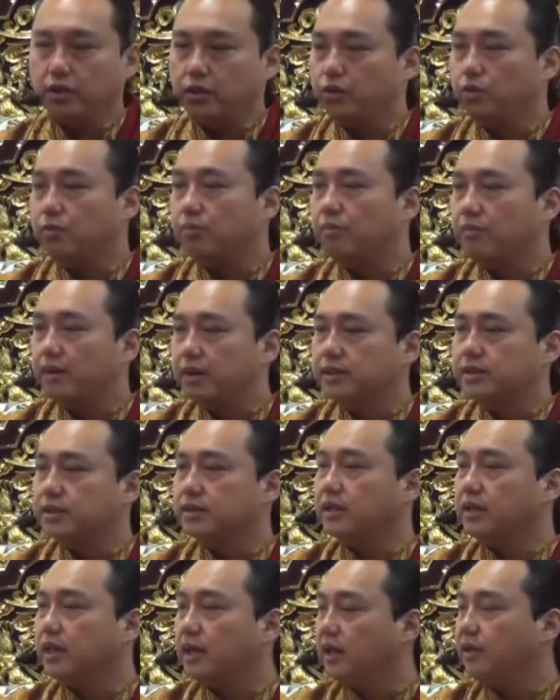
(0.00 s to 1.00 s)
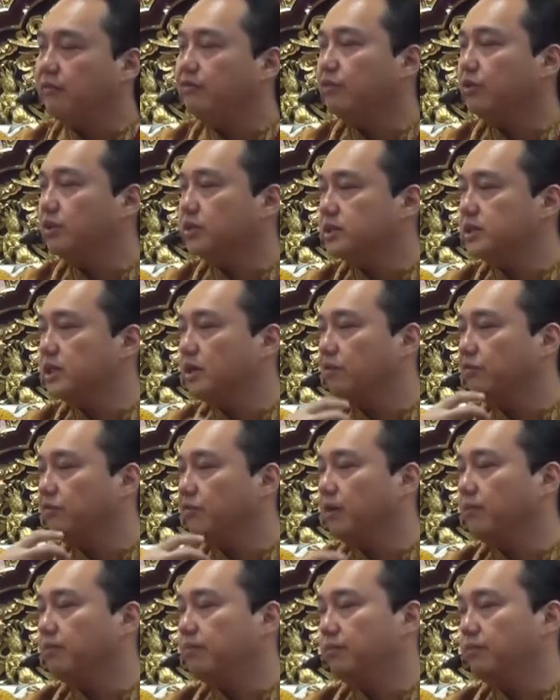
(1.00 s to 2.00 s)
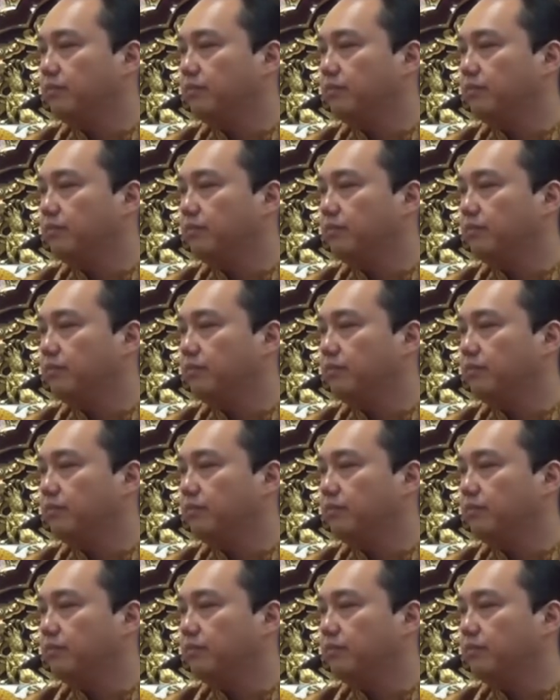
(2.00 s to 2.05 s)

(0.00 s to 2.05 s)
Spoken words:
You must give yourself up.